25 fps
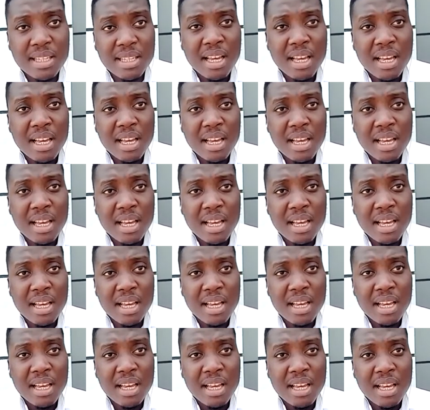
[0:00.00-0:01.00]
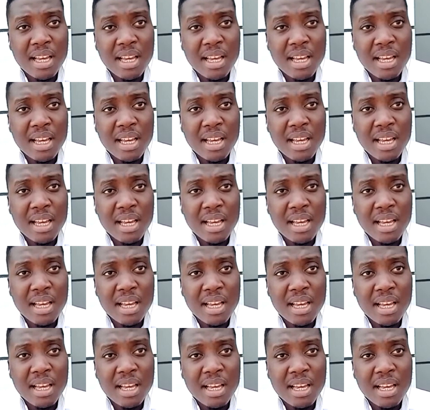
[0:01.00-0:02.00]
and Otuado started coaching from
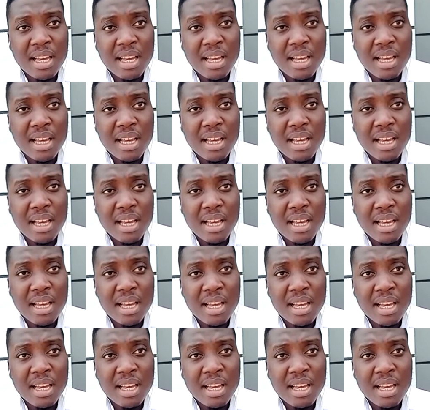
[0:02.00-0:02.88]
2009,